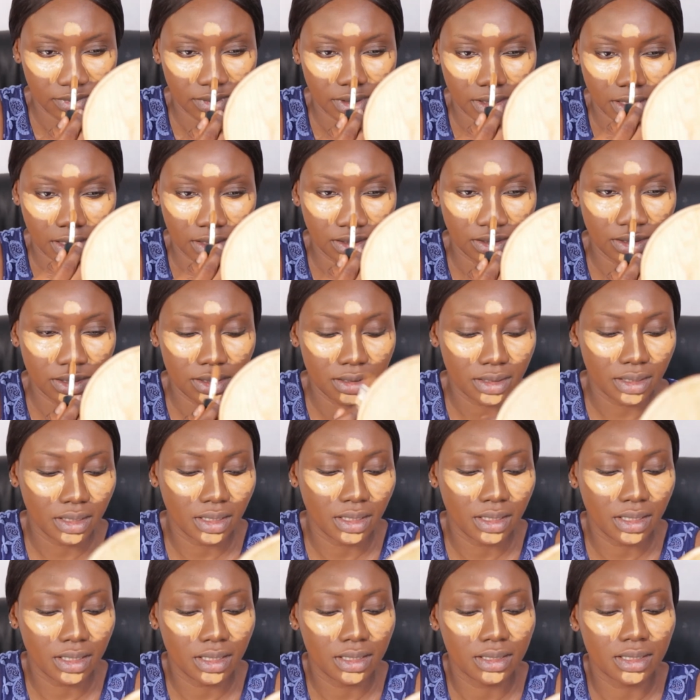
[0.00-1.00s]
And just in
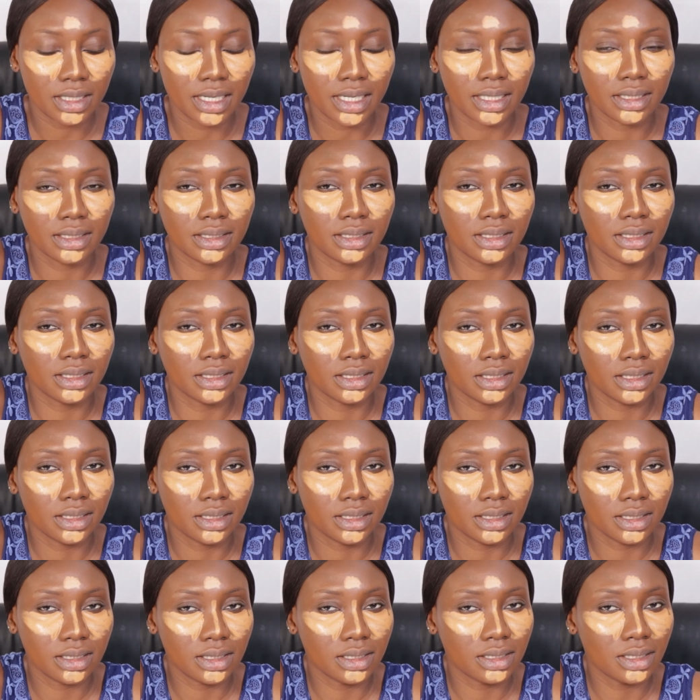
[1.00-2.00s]
case I didn't
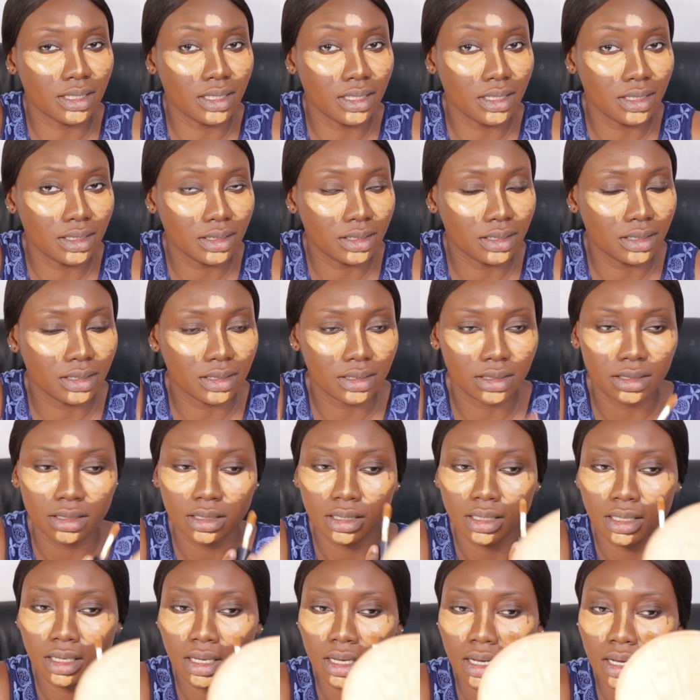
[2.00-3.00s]
say it,
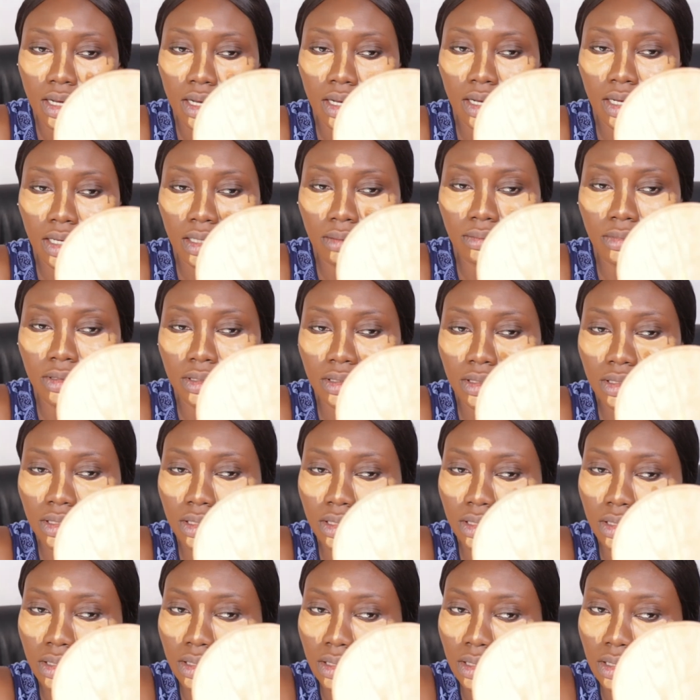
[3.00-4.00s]
I'm in the
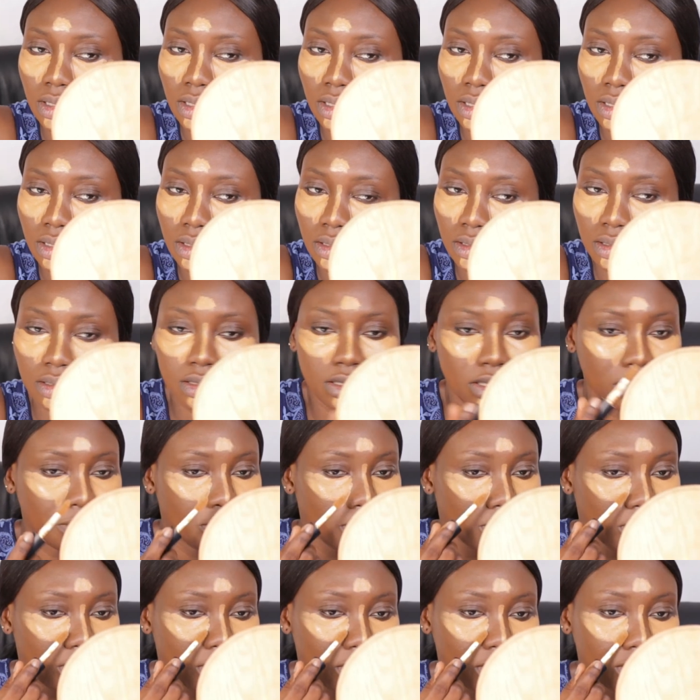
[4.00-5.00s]
shade Deep
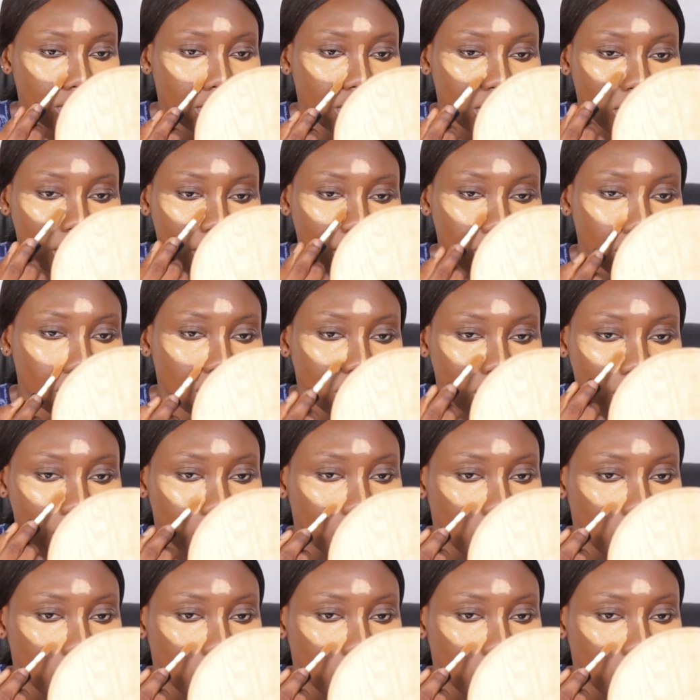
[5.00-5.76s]
Chestnut.